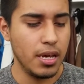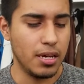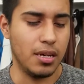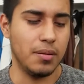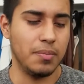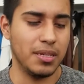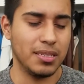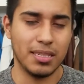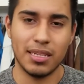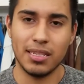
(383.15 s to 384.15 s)

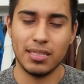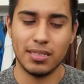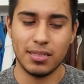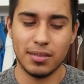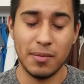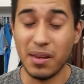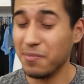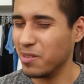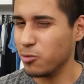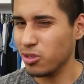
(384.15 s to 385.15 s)
Because it
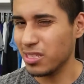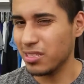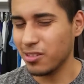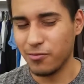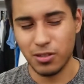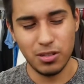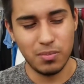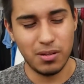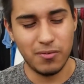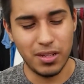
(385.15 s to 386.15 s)
might be really snug for you,
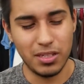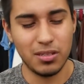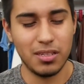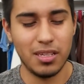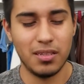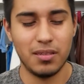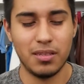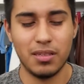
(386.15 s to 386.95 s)
but eventually,